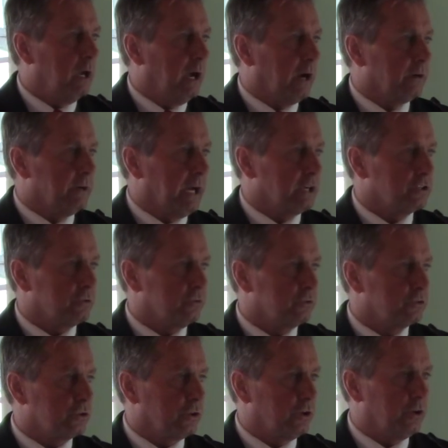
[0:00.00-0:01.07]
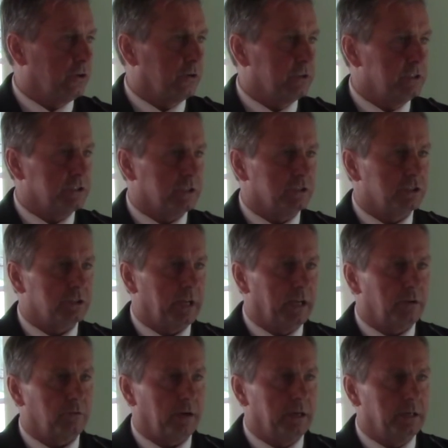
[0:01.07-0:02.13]
our national security is at
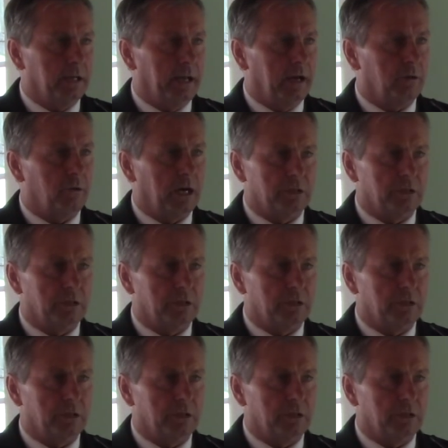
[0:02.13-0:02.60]
stake right now.